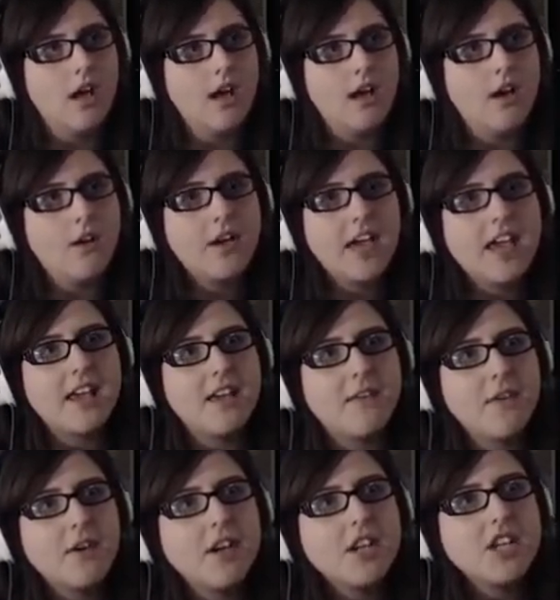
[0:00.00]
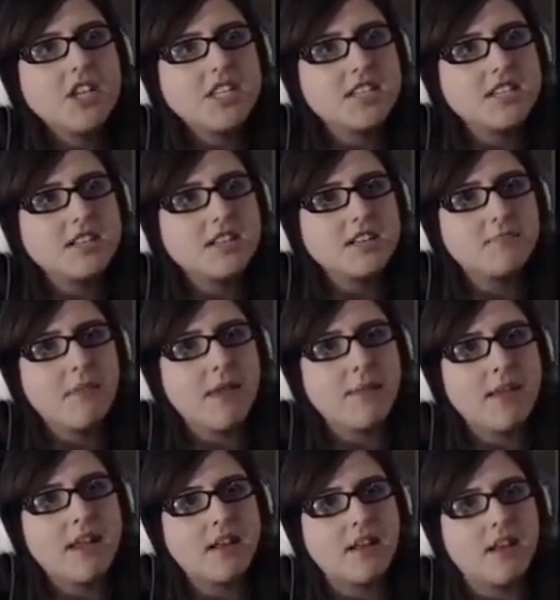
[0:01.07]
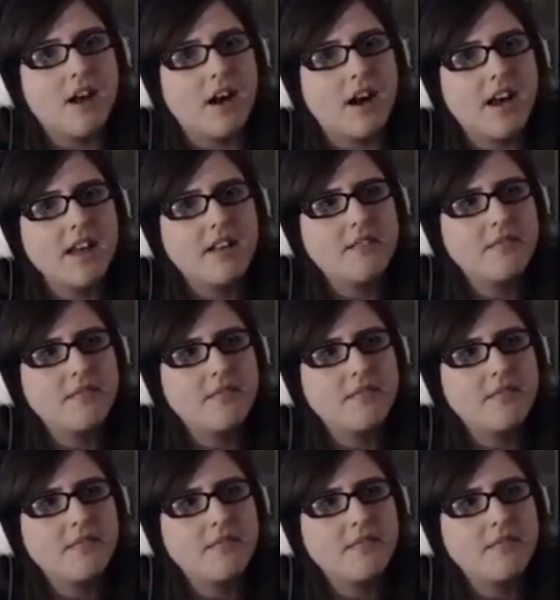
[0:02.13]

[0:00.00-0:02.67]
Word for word: Okay, if you could just maybe not